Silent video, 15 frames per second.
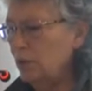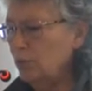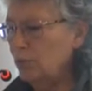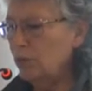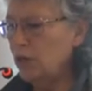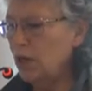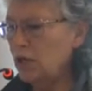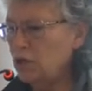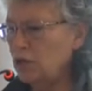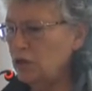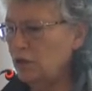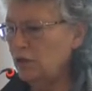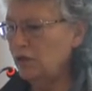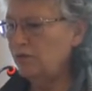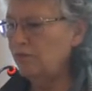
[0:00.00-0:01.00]

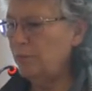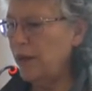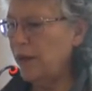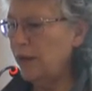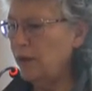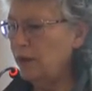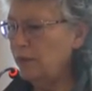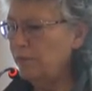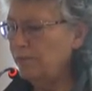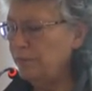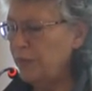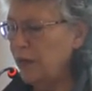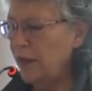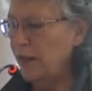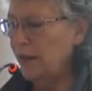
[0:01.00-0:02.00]
production of pattern.
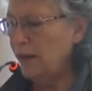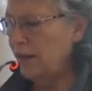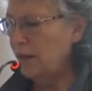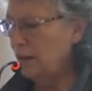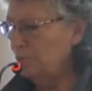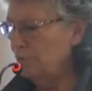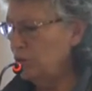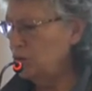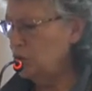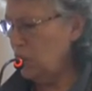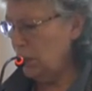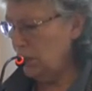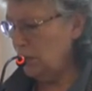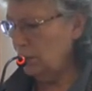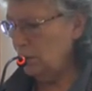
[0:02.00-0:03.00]
And I'll be
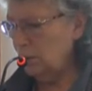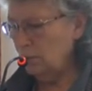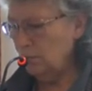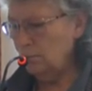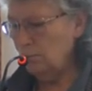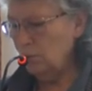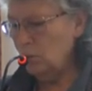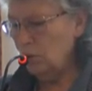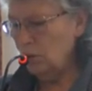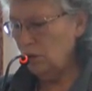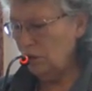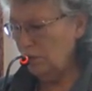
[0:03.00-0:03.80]
talking more